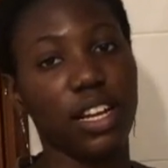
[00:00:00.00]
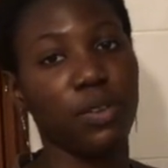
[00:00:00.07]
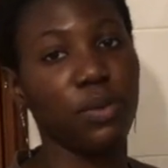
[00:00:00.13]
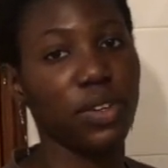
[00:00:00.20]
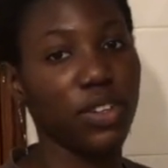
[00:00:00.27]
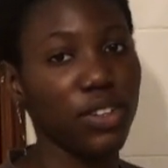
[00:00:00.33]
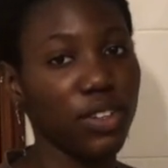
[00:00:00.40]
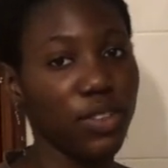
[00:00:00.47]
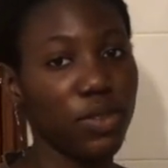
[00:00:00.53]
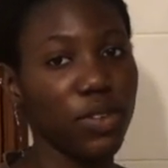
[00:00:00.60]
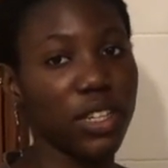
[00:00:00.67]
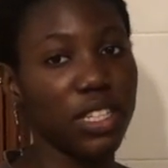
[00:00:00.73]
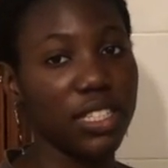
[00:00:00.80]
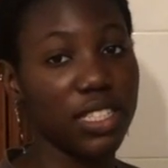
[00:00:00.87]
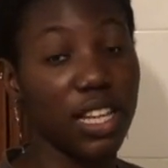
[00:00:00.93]
and we couldn't do
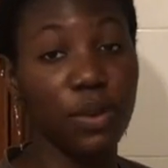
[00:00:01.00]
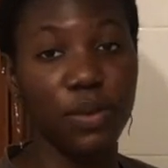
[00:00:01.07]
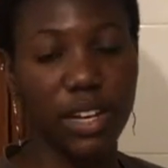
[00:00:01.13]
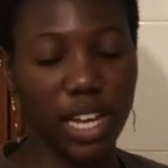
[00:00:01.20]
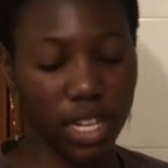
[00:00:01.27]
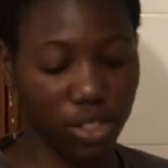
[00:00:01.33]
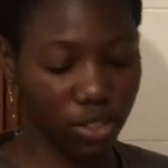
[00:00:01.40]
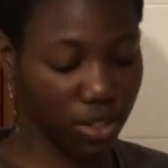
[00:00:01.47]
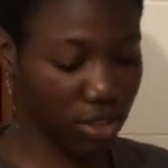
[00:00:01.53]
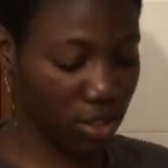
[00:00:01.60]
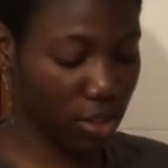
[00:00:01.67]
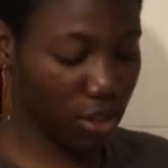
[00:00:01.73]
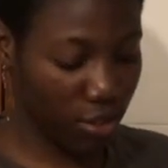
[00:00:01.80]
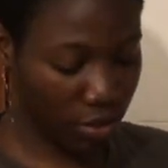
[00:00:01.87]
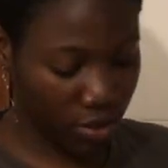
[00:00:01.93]
a design with the extra
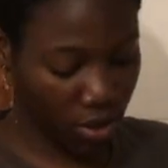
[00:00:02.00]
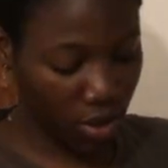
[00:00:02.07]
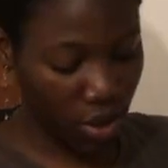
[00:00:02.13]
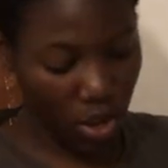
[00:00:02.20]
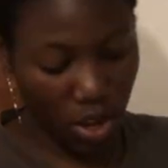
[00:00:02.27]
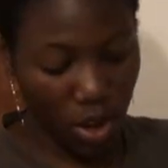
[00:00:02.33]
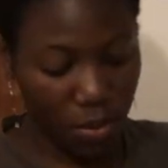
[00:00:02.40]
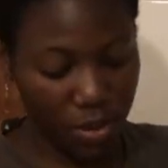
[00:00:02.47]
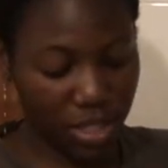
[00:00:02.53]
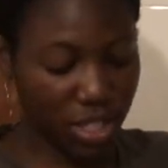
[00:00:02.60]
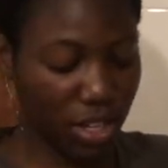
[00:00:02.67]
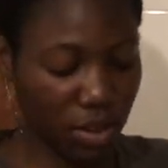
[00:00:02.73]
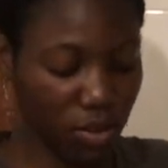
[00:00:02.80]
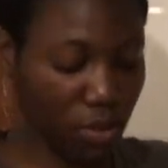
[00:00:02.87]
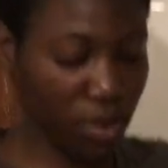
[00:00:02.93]
dough, We're just
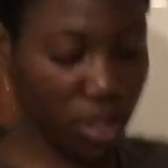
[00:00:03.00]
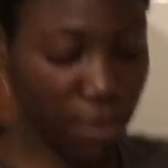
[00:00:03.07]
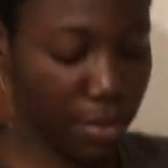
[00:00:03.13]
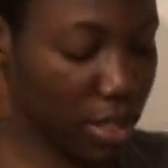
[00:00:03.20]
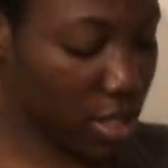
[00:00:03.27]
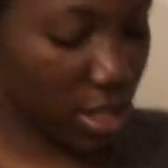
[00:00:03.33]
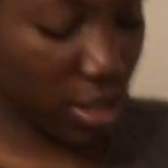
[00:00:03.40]
gonna roll them into